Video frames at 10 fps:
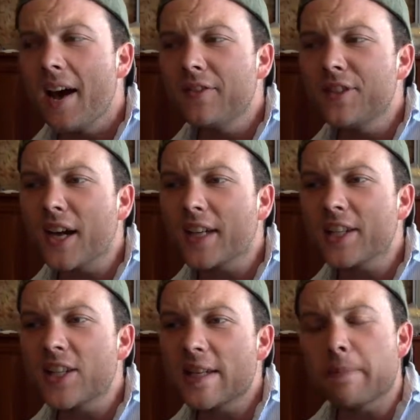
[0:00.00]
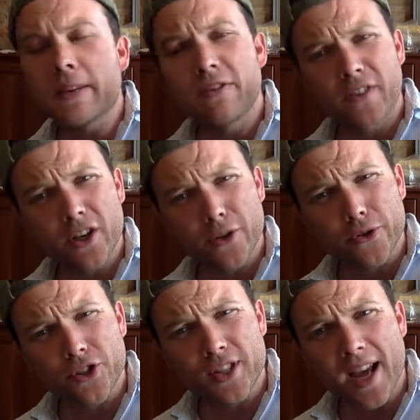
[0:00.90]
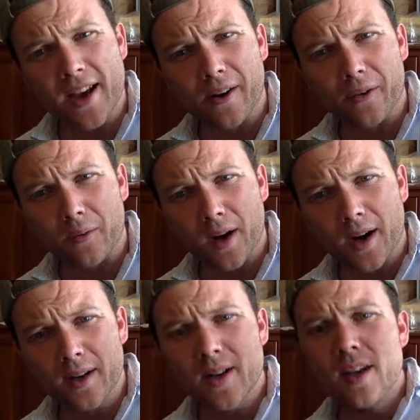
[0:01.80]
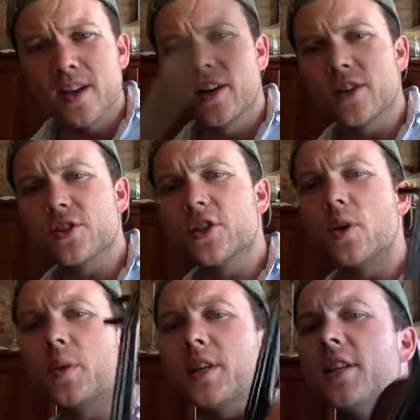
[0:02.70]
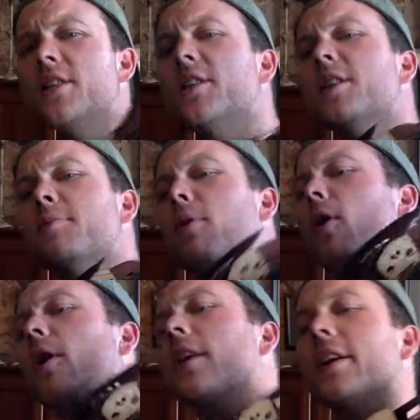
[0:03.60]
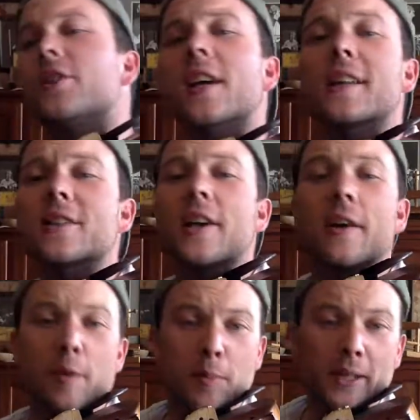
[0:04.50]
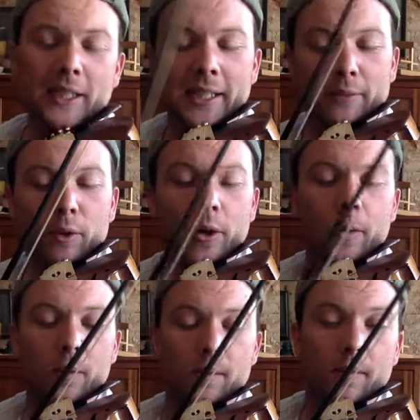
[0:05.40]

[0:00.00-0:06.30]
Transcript: of not keeping fingers down, right? Because, you know, when you get to this part, like check this out. We play lightly row.